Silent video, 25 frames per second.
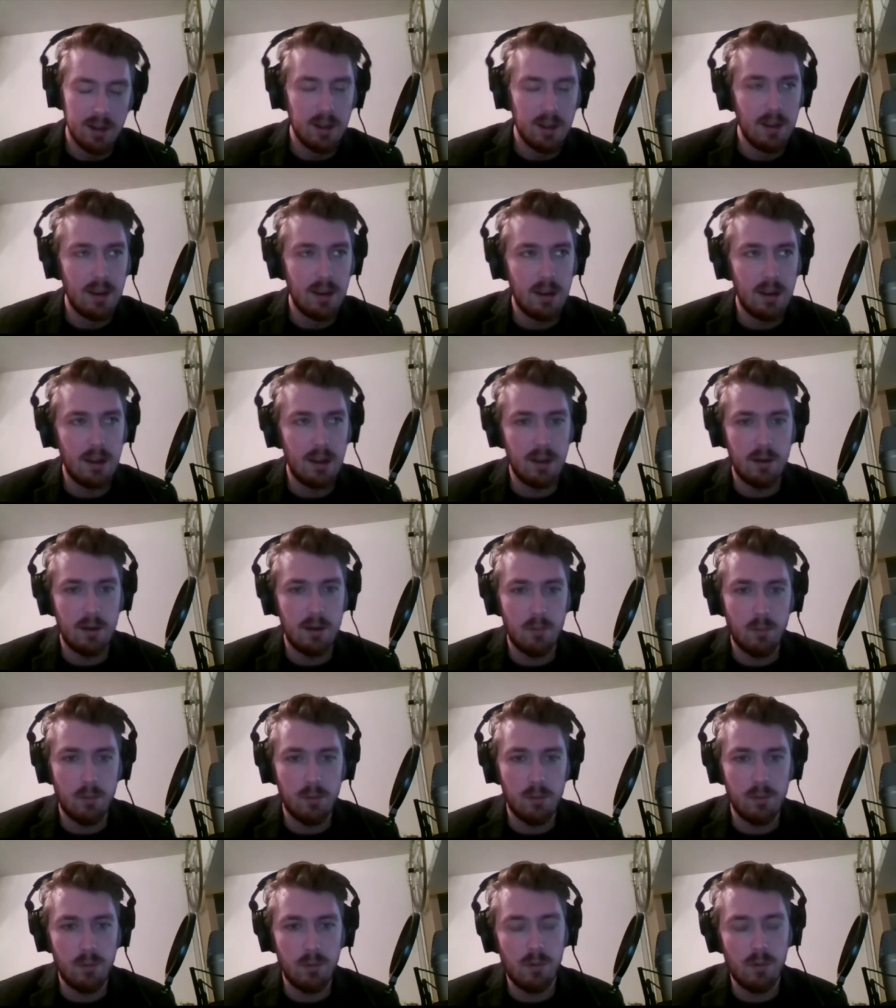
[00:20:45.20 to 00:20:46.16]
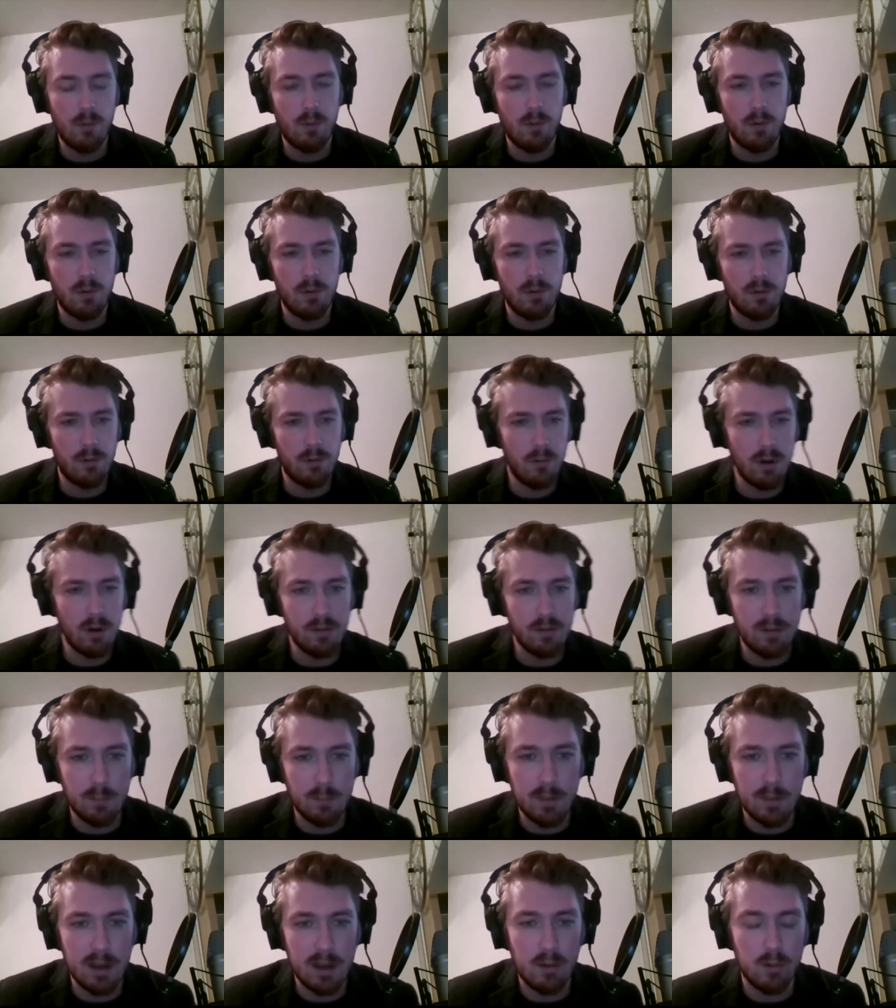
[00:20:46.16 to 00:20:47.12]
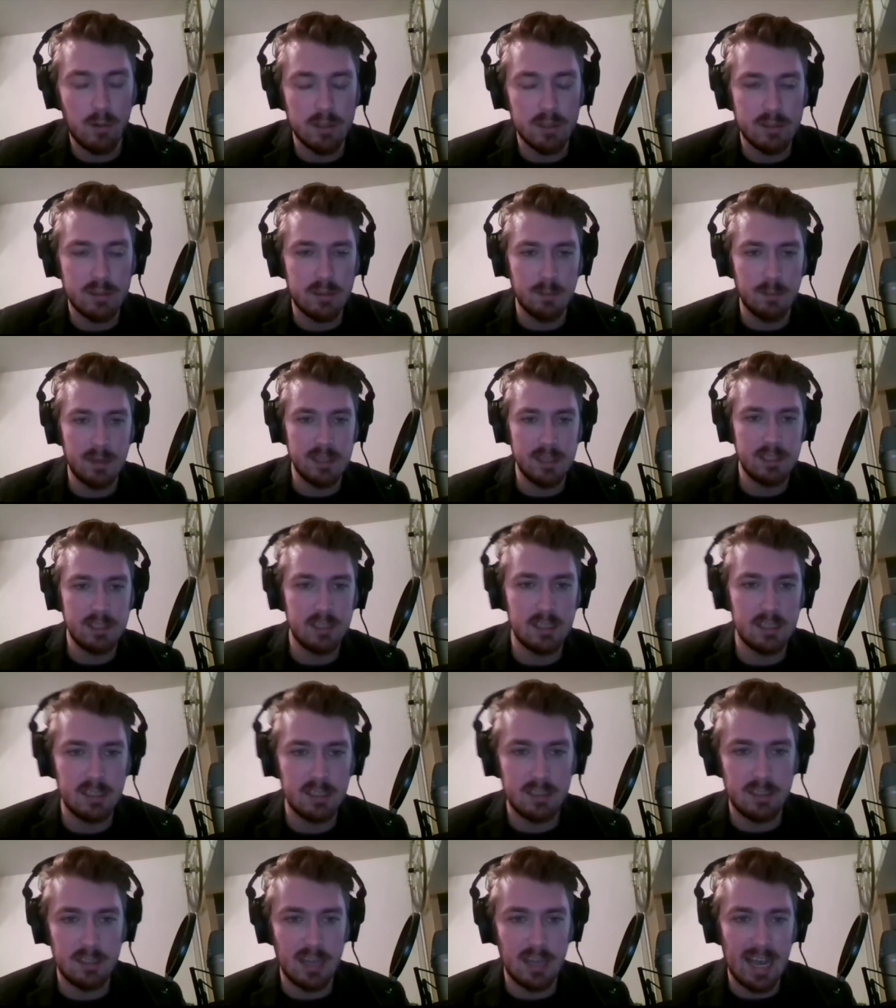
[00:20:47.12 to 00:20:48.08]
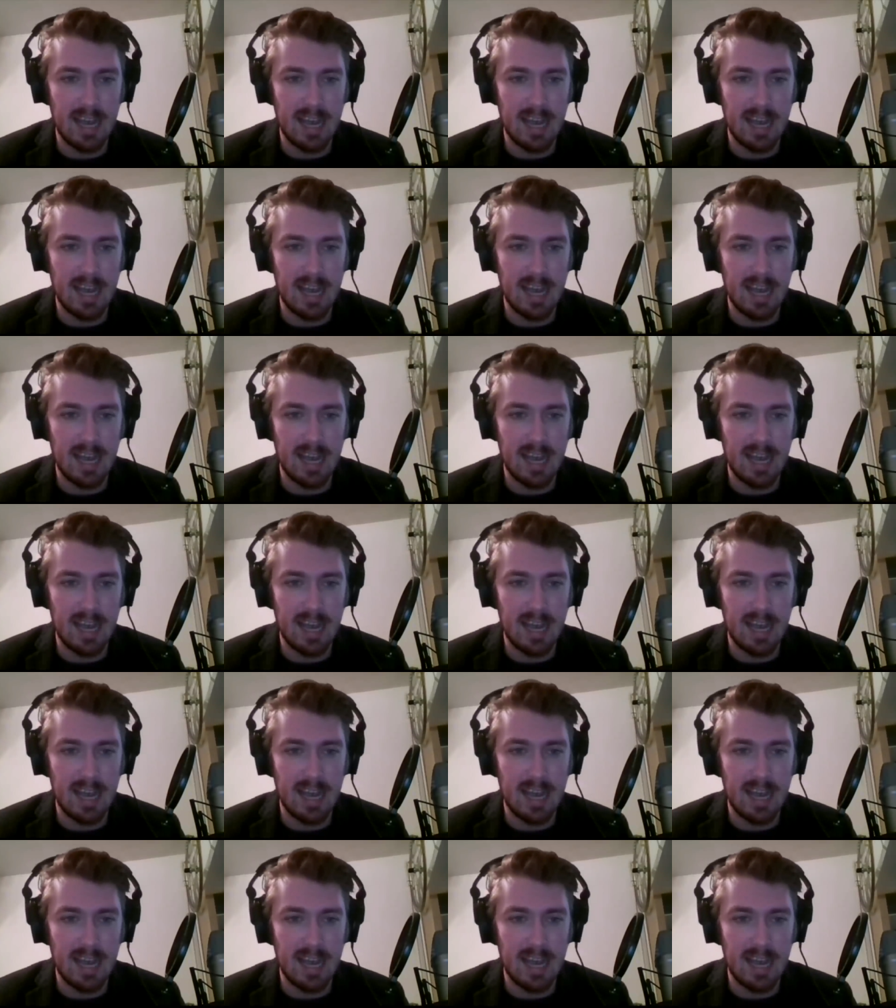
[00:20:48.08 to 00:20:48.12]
Uh, w- w- one of the big ones to mention is the